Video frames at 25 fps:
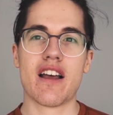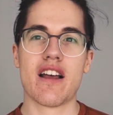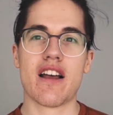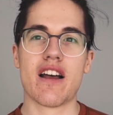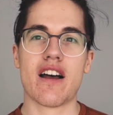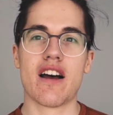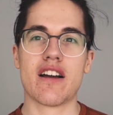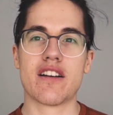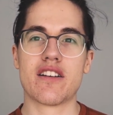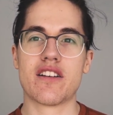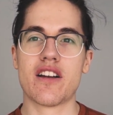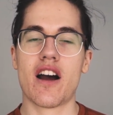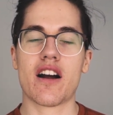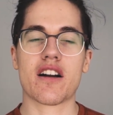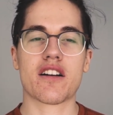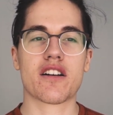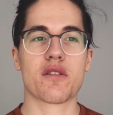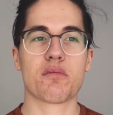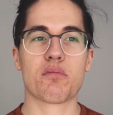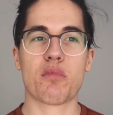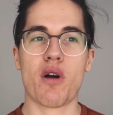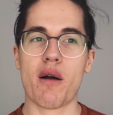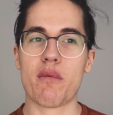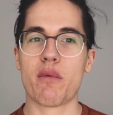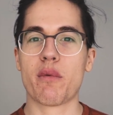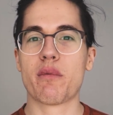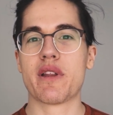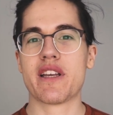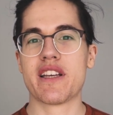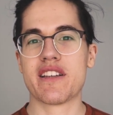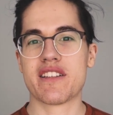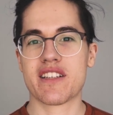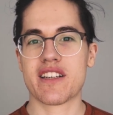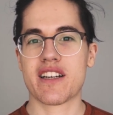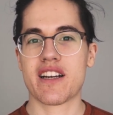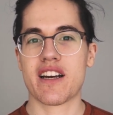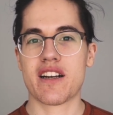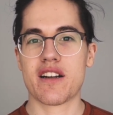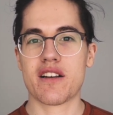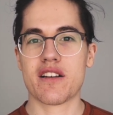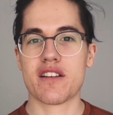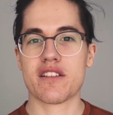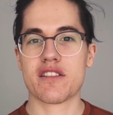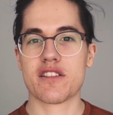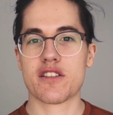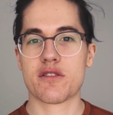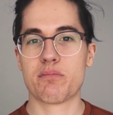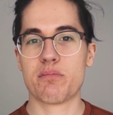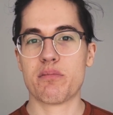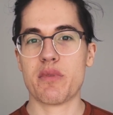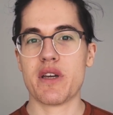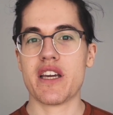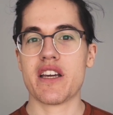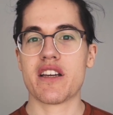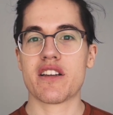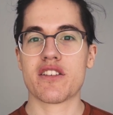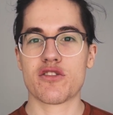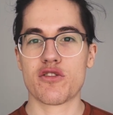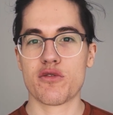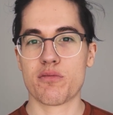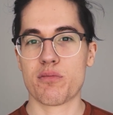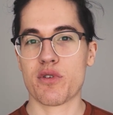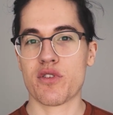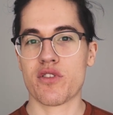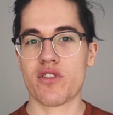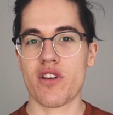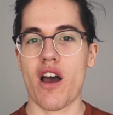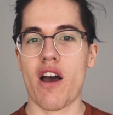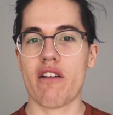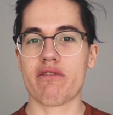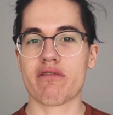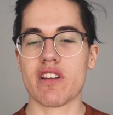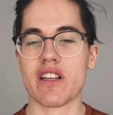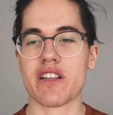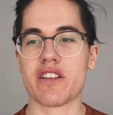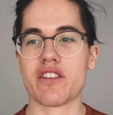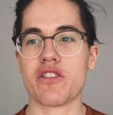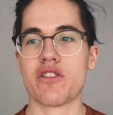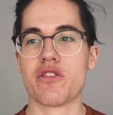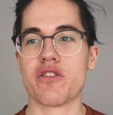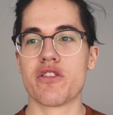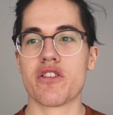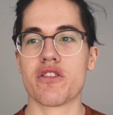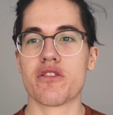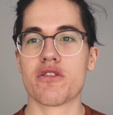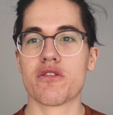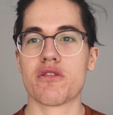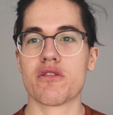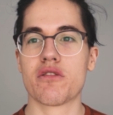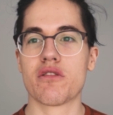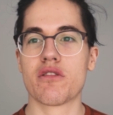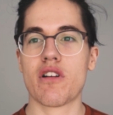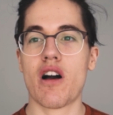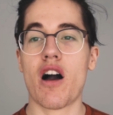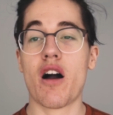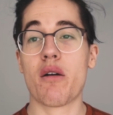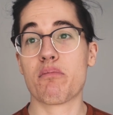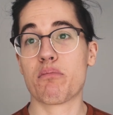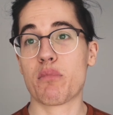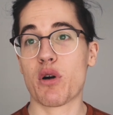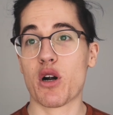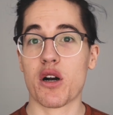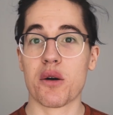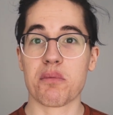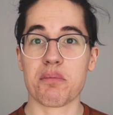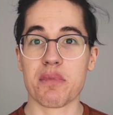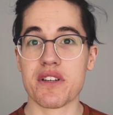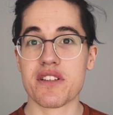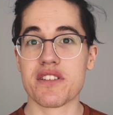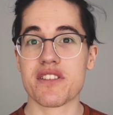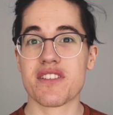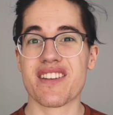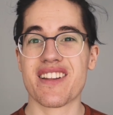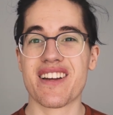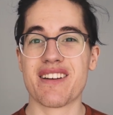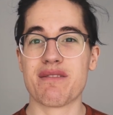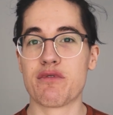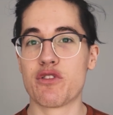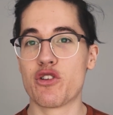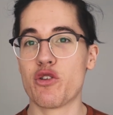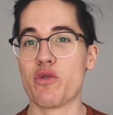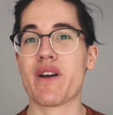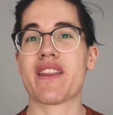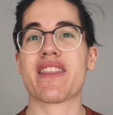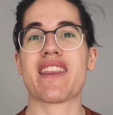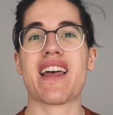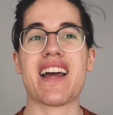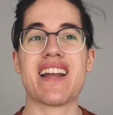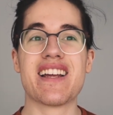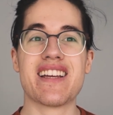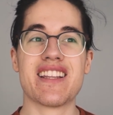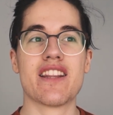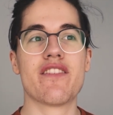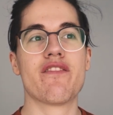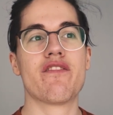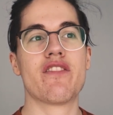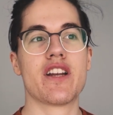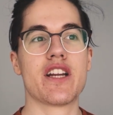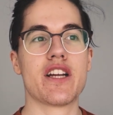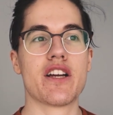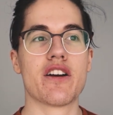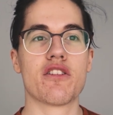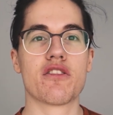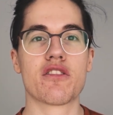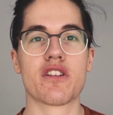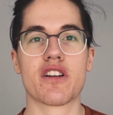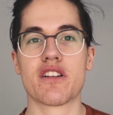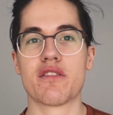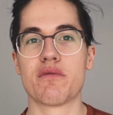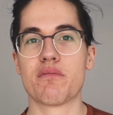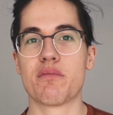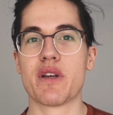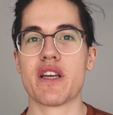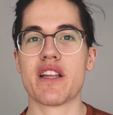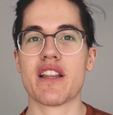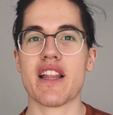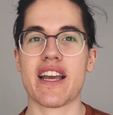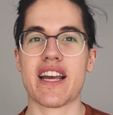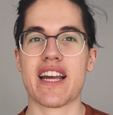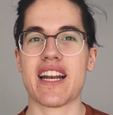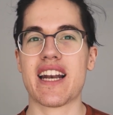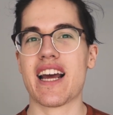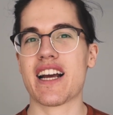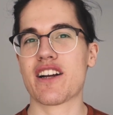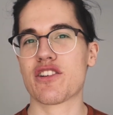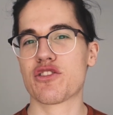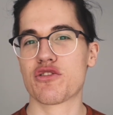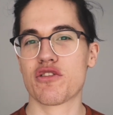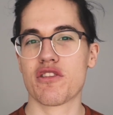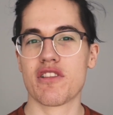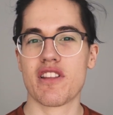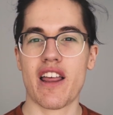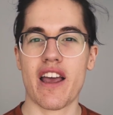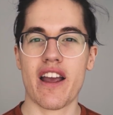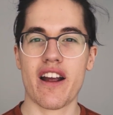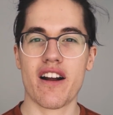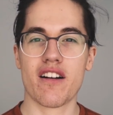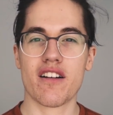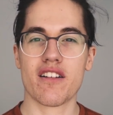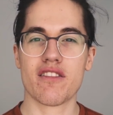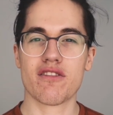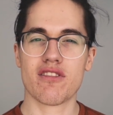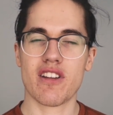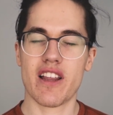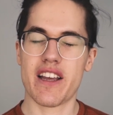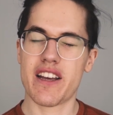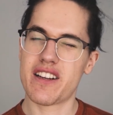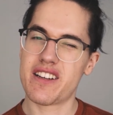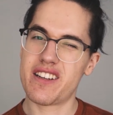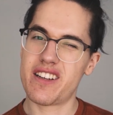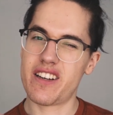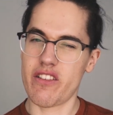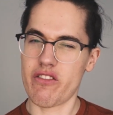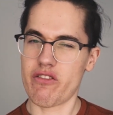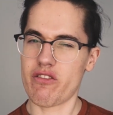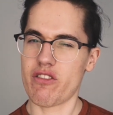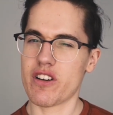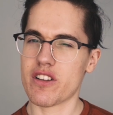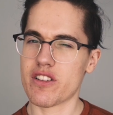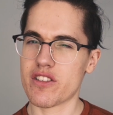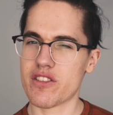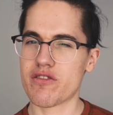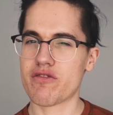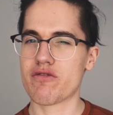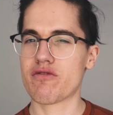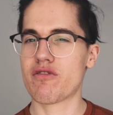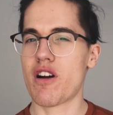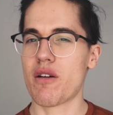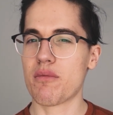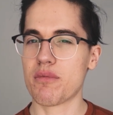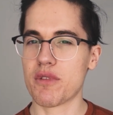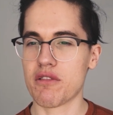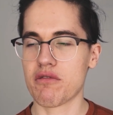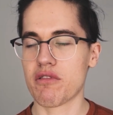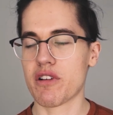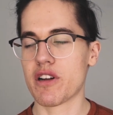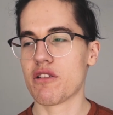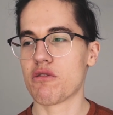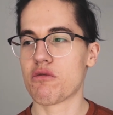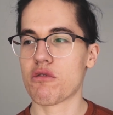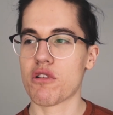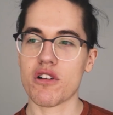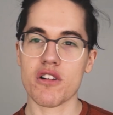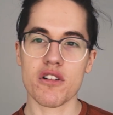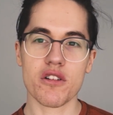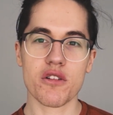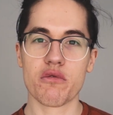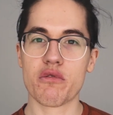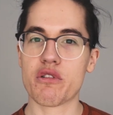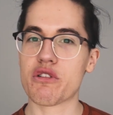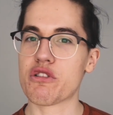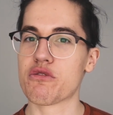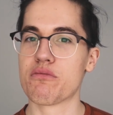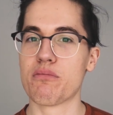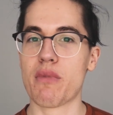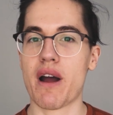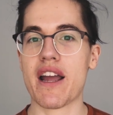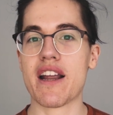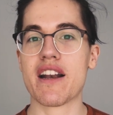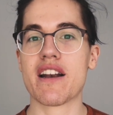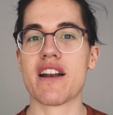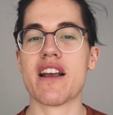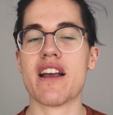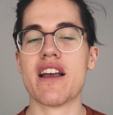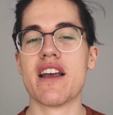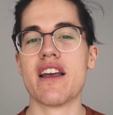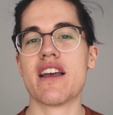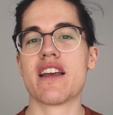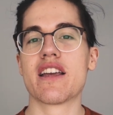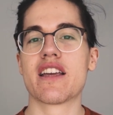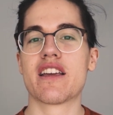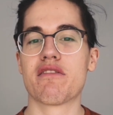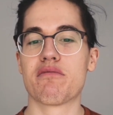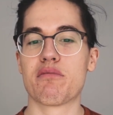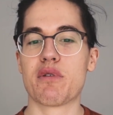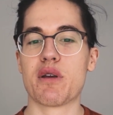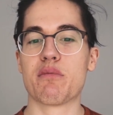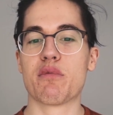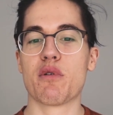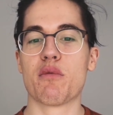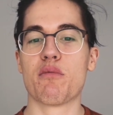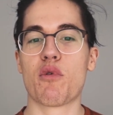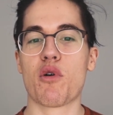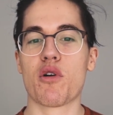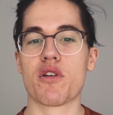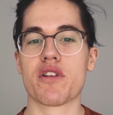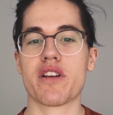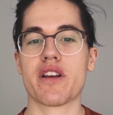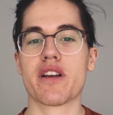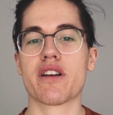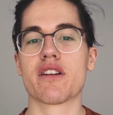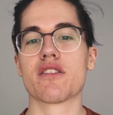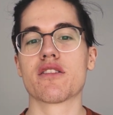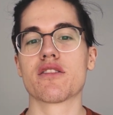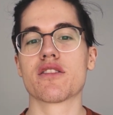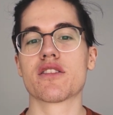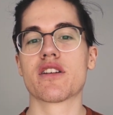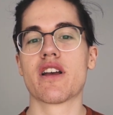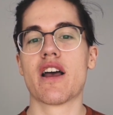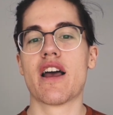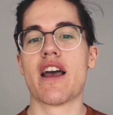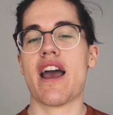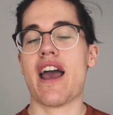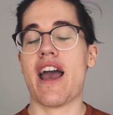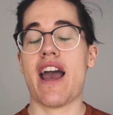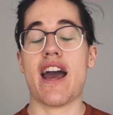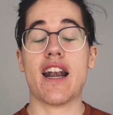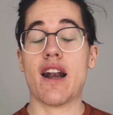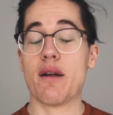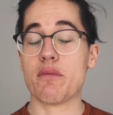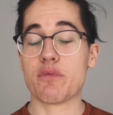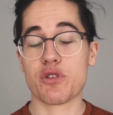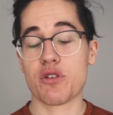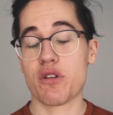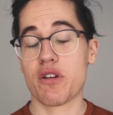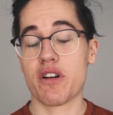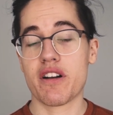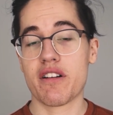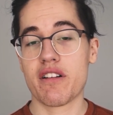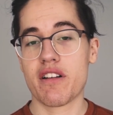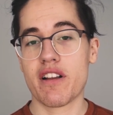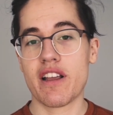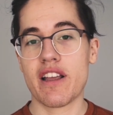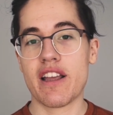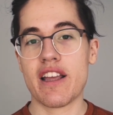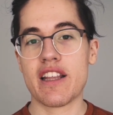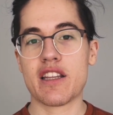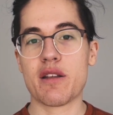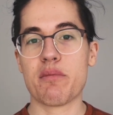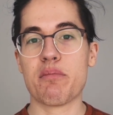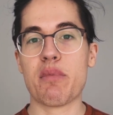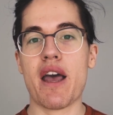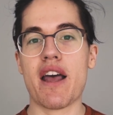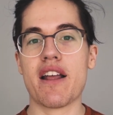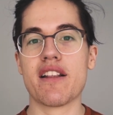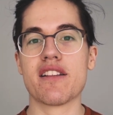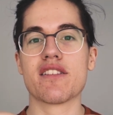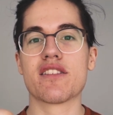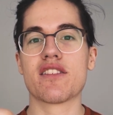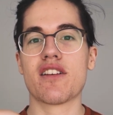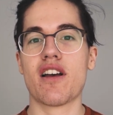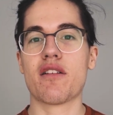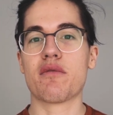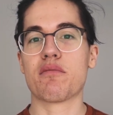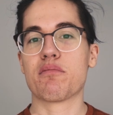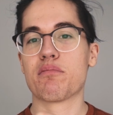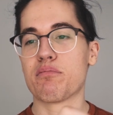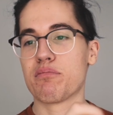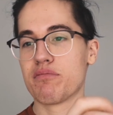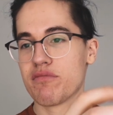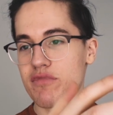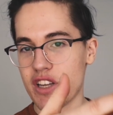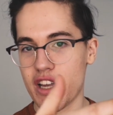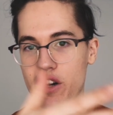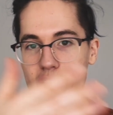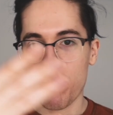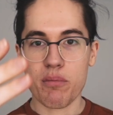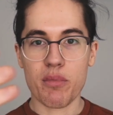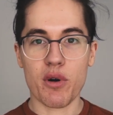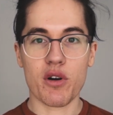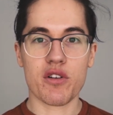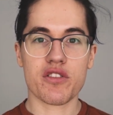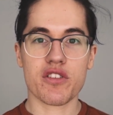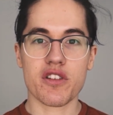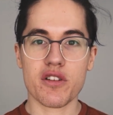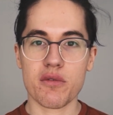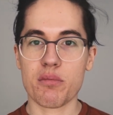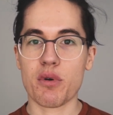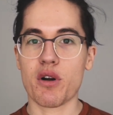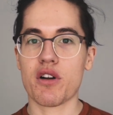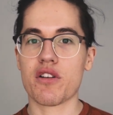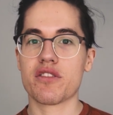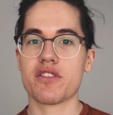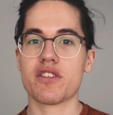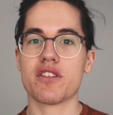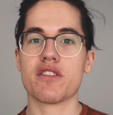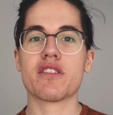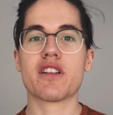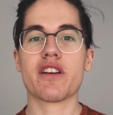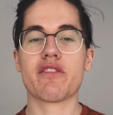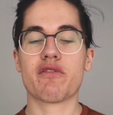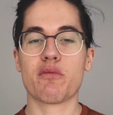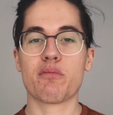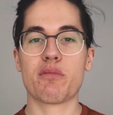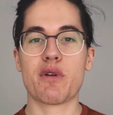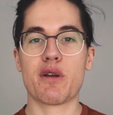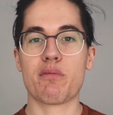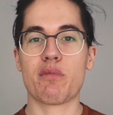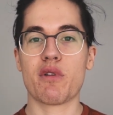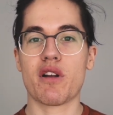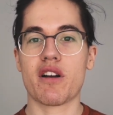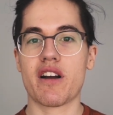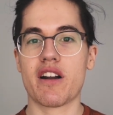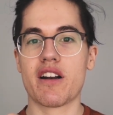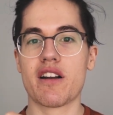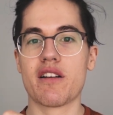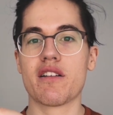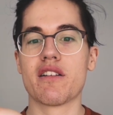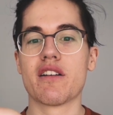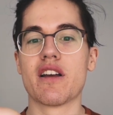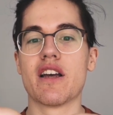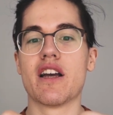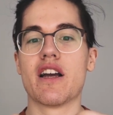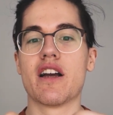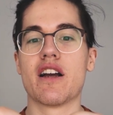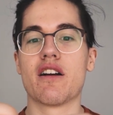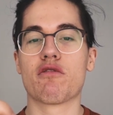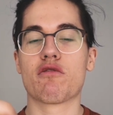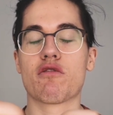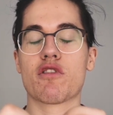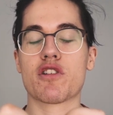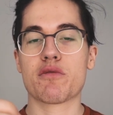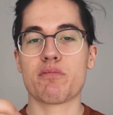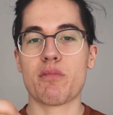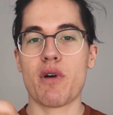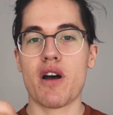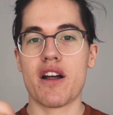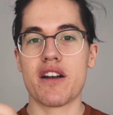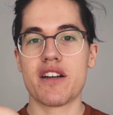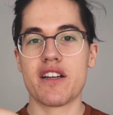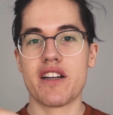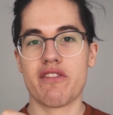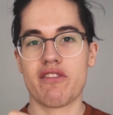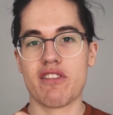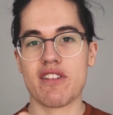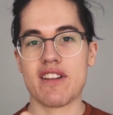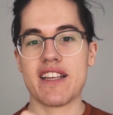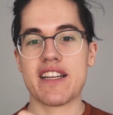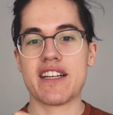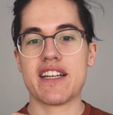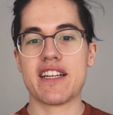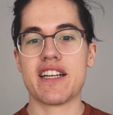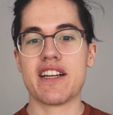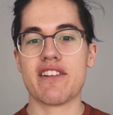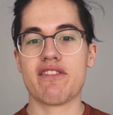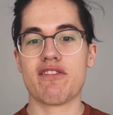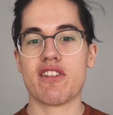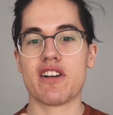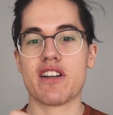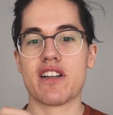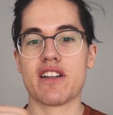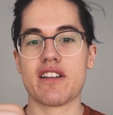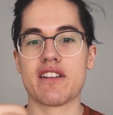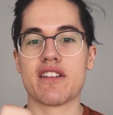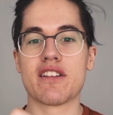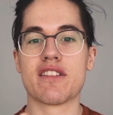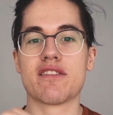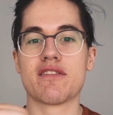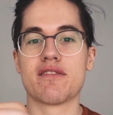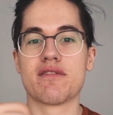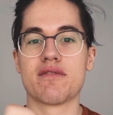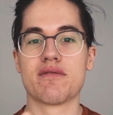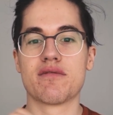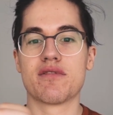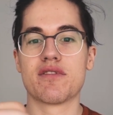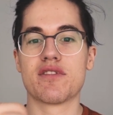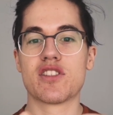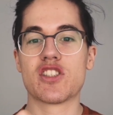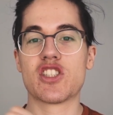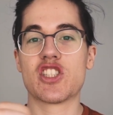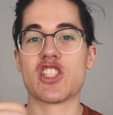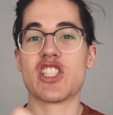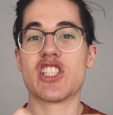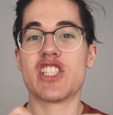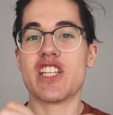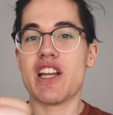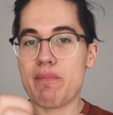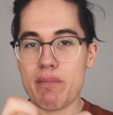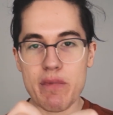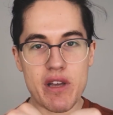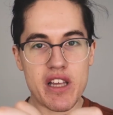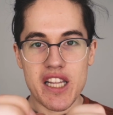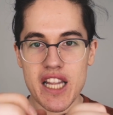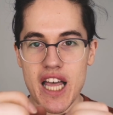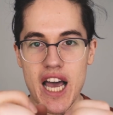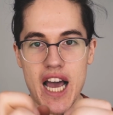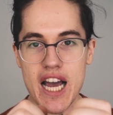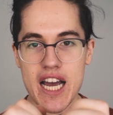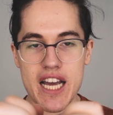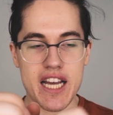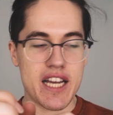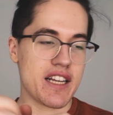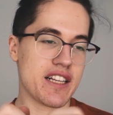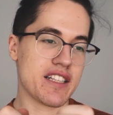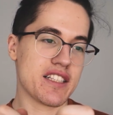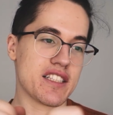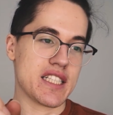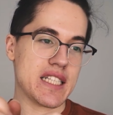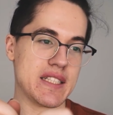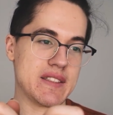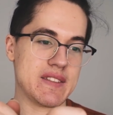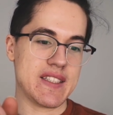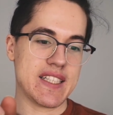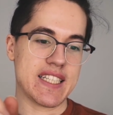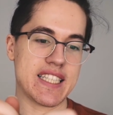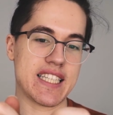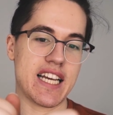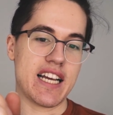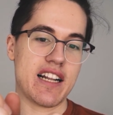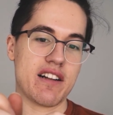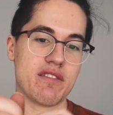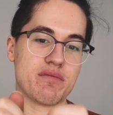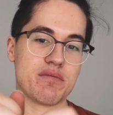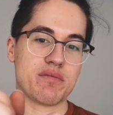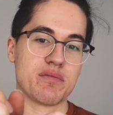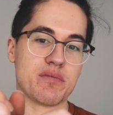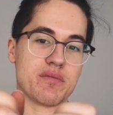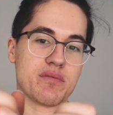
a doctor probably isn't going to speak super softly to you on purpose, that doing that in the video could be like an extra layer of like difference from the real world, which might give people more tingles. And I'm sure it depends on, you know, person to person. Different people are going to respond differently to different stimuli and stuff like that.